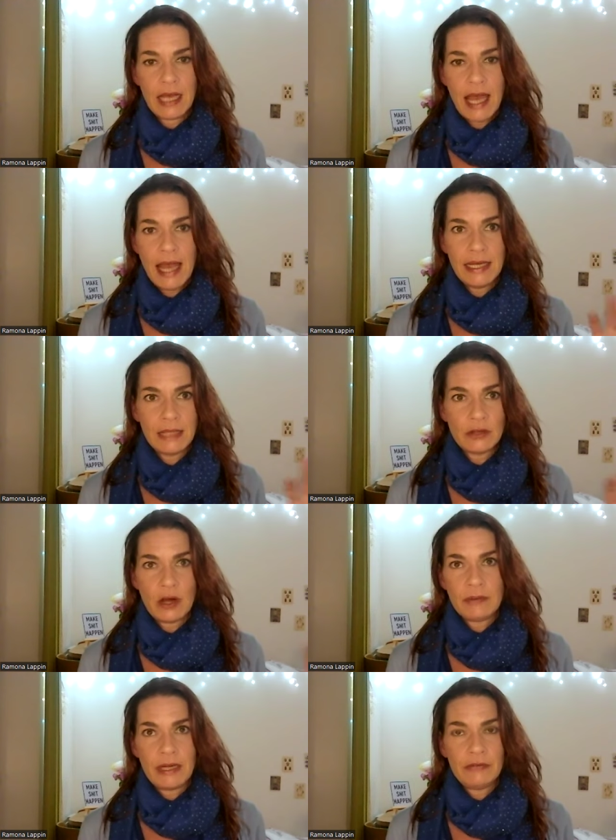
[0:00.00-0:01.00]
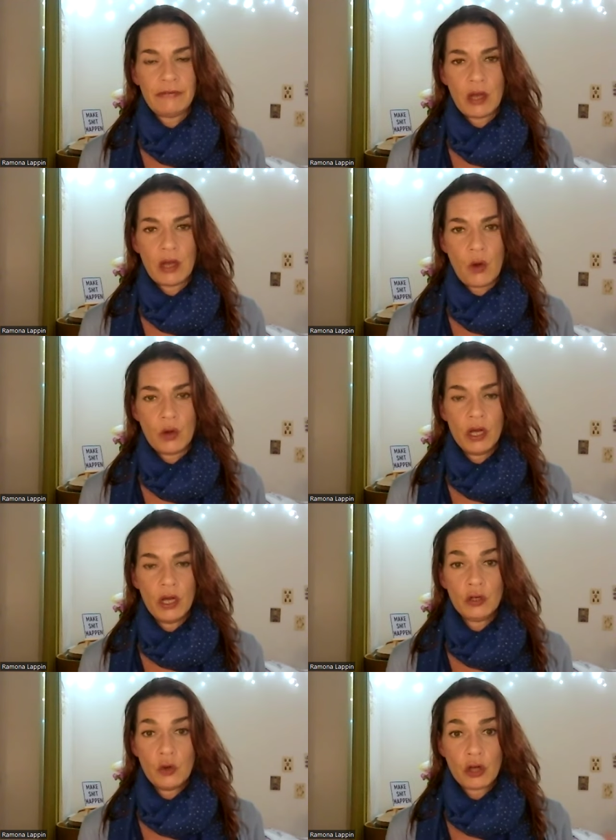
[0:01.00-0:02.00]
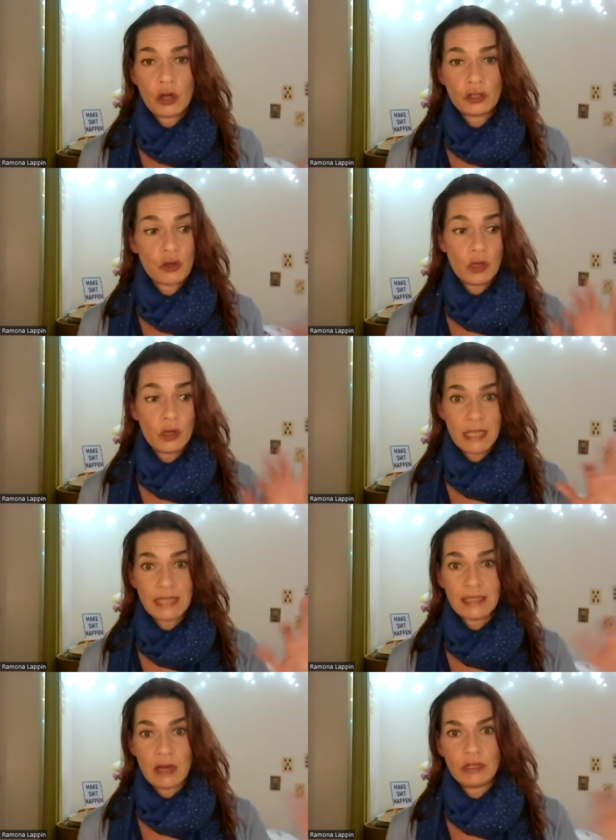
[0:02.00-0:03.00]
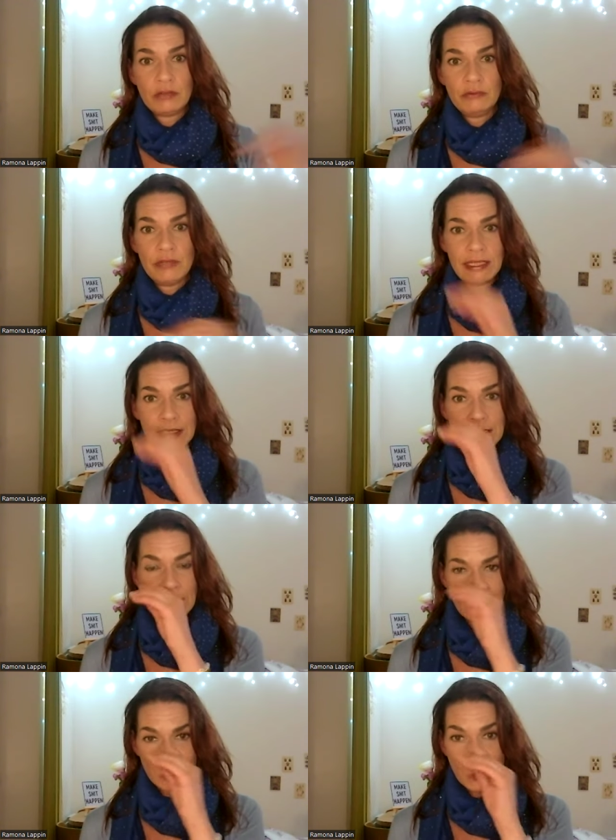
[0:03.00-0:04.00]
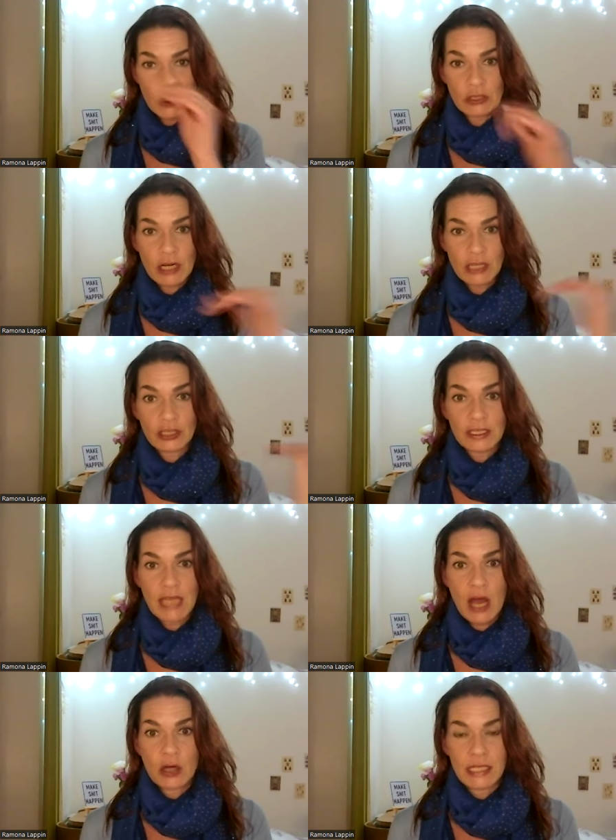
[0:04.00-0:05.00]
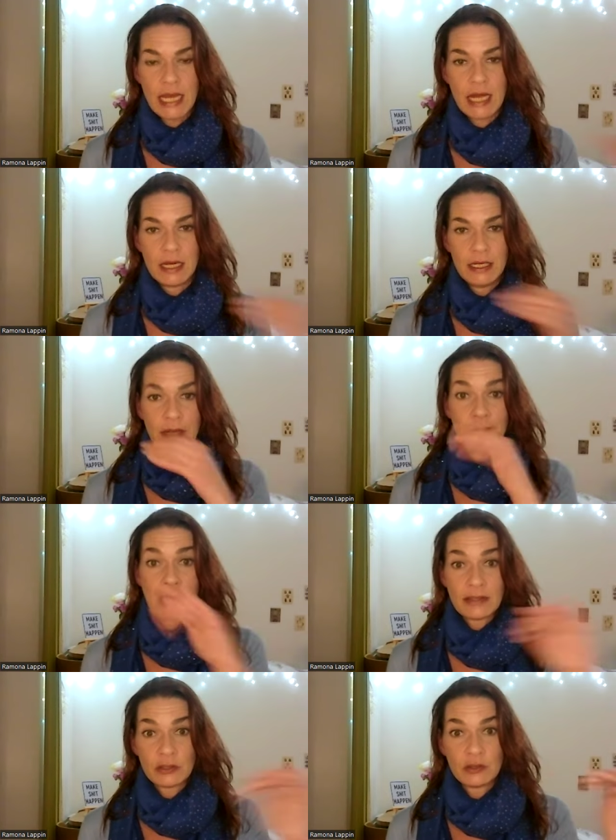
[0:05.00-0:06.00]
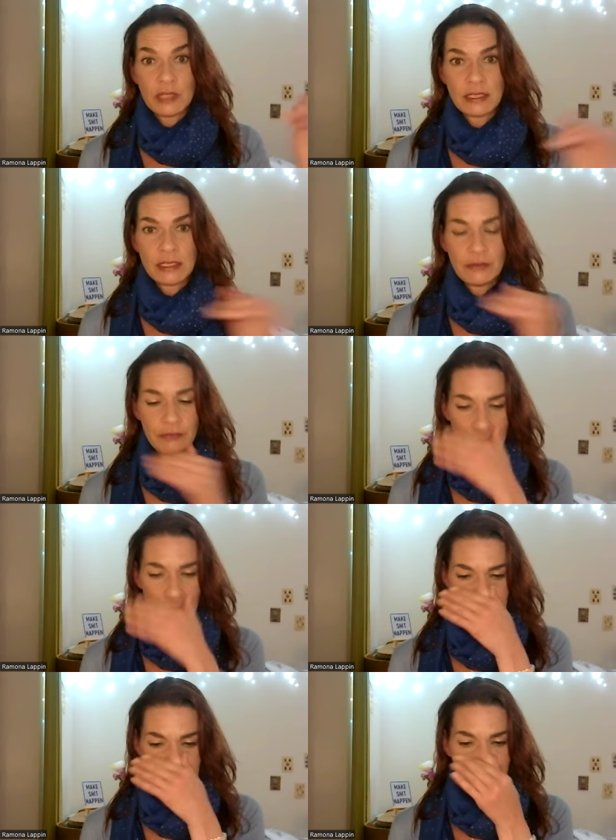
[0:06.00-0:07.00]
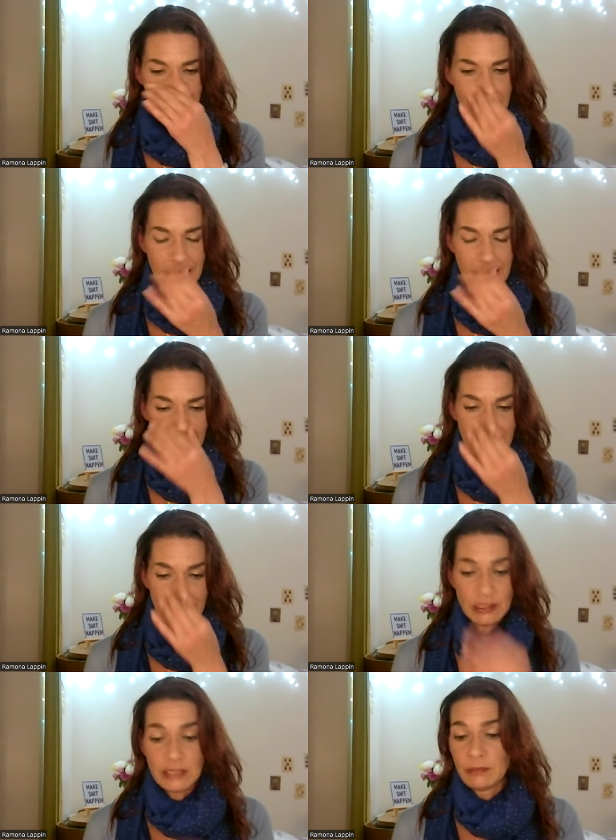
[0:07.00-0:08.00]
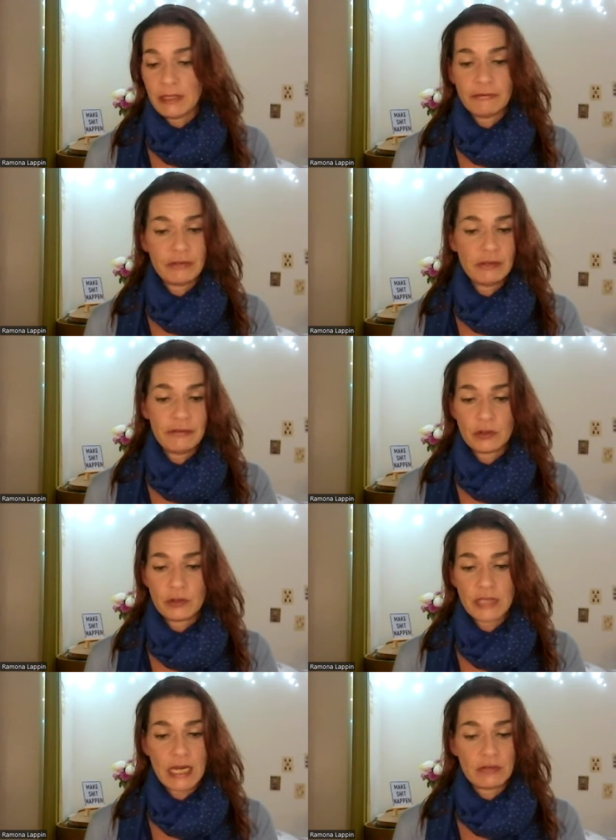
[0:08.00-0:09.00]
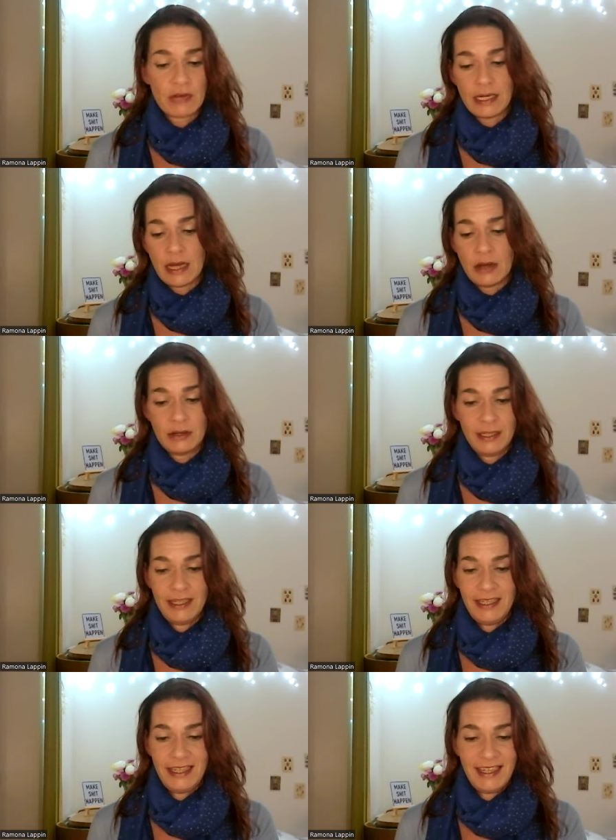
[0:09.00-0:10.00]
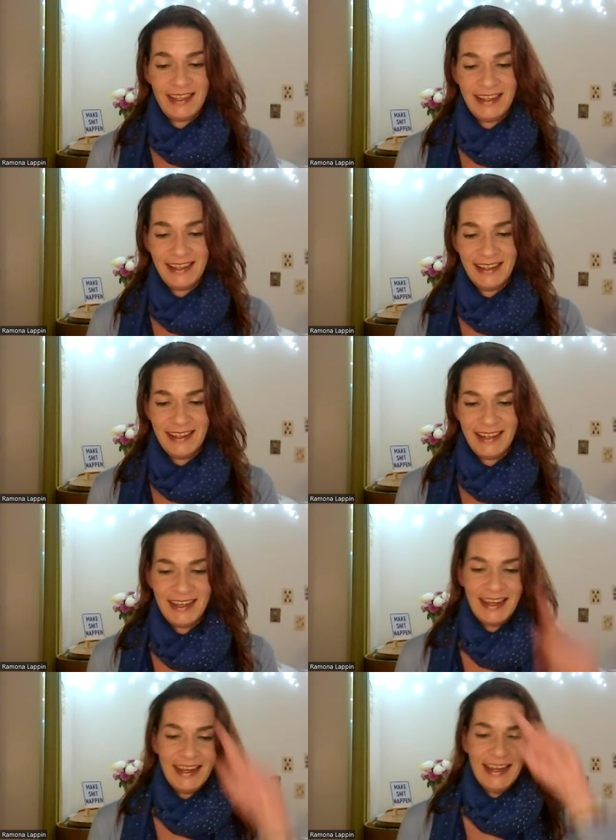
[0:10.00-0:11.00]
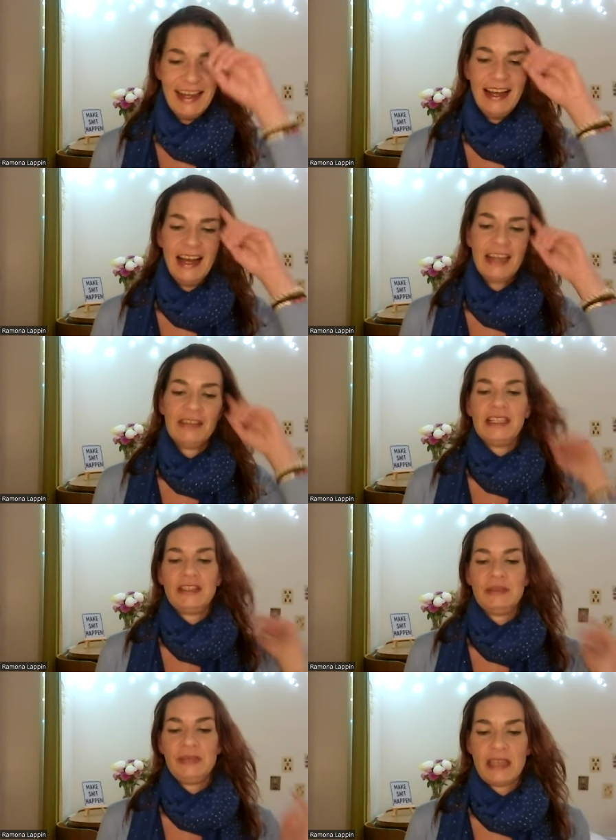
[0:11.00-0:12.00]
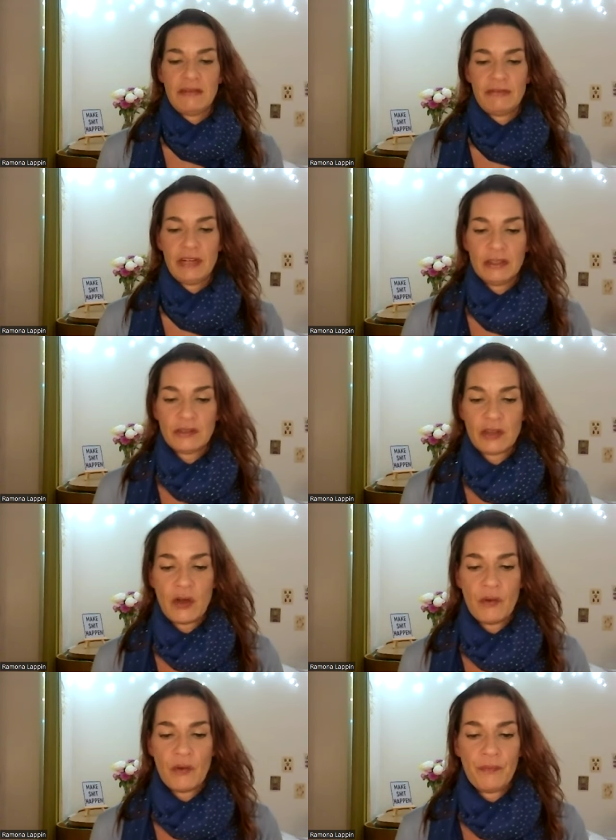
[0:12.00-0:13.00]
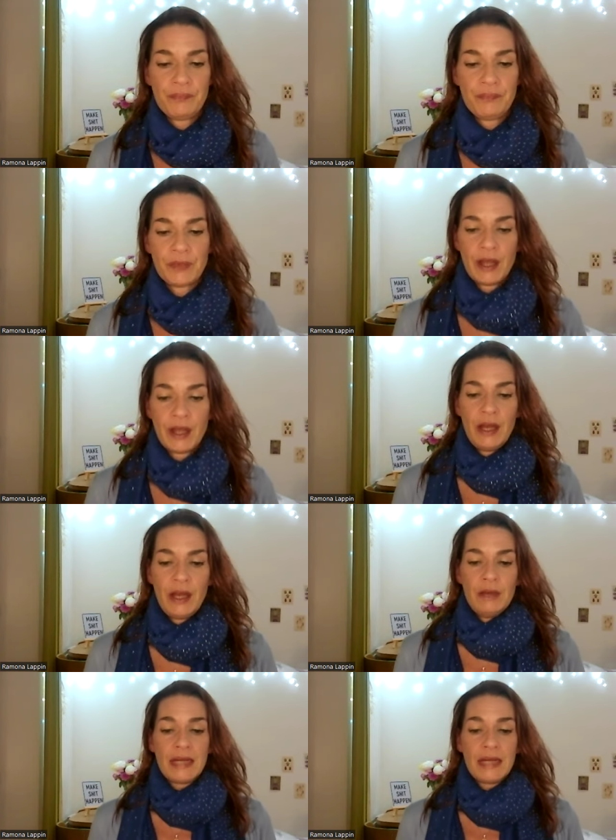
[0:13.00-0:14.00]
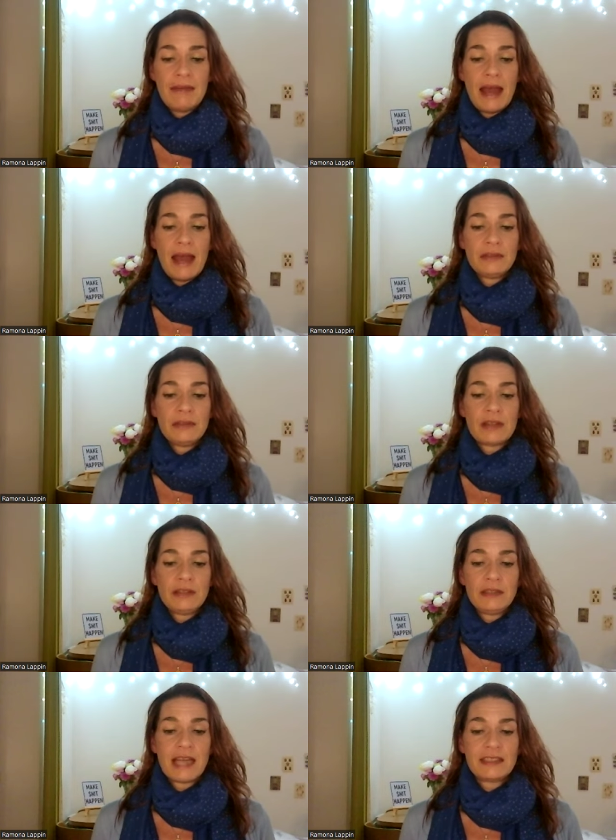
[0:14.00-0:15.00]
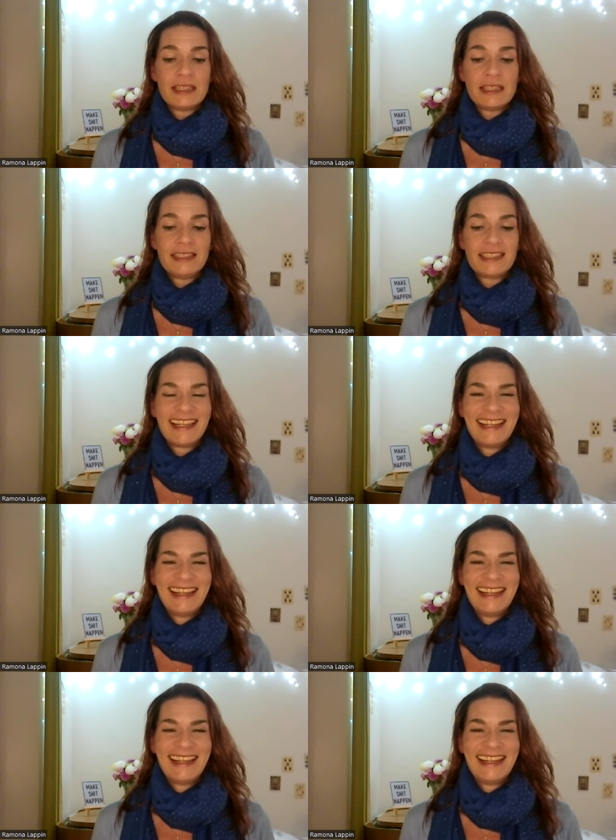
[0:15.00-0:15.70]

Okay, let all the way the fuck go. No control. That's how you release the control structures out there. Mastery is different. Okay, and you need to be in full flow state right now. Hmm. Otherwise, you'll be suffering. So, whatever happens or it doesn't,